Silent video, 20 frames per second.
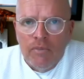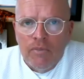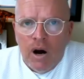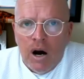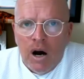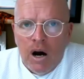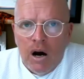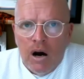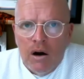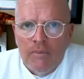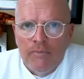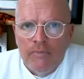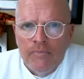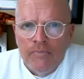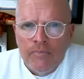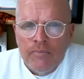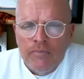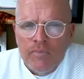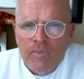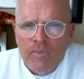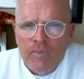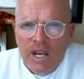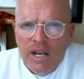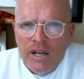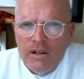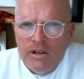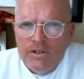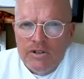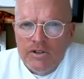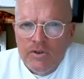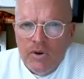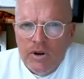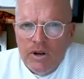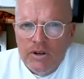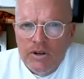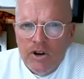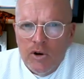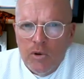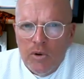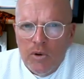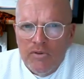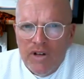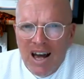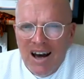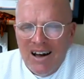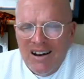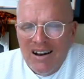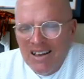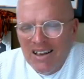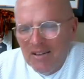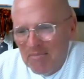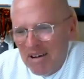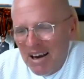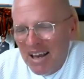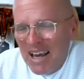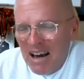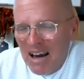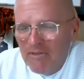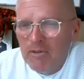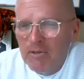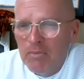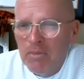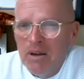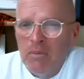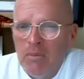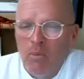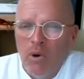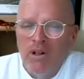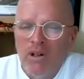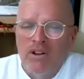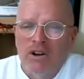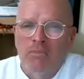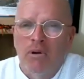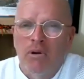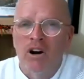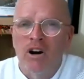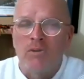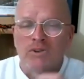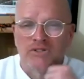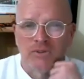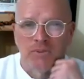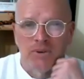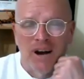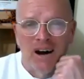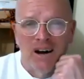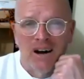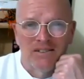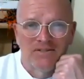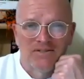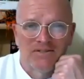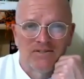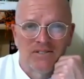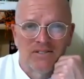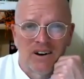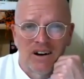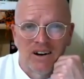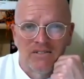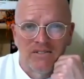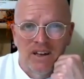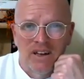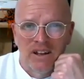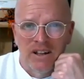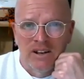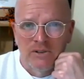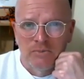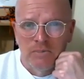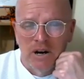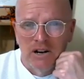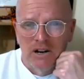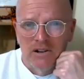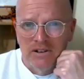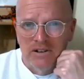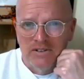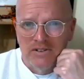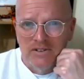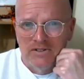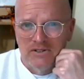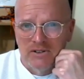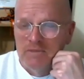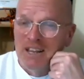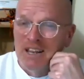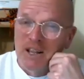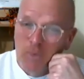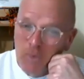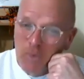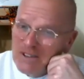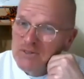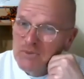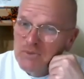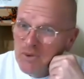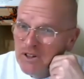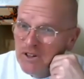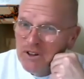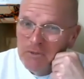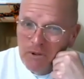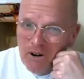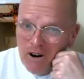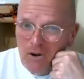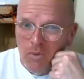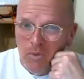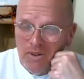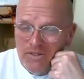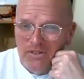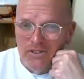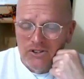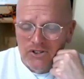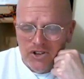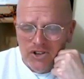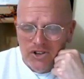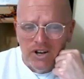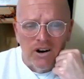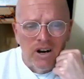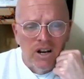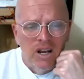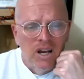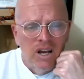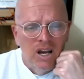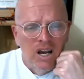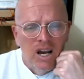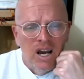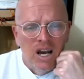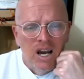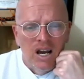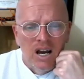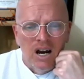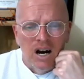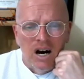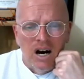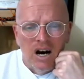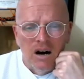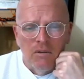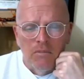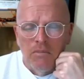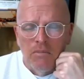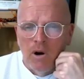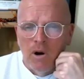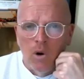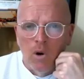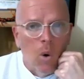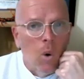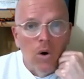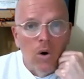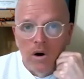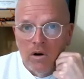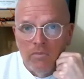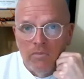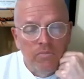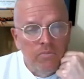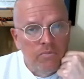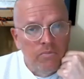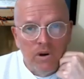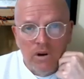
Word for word: uh, Elias is going to deal with that. He may have to be willing to part with some guys uh, in his minor league system that he wasn't willing to part with this year, um, or or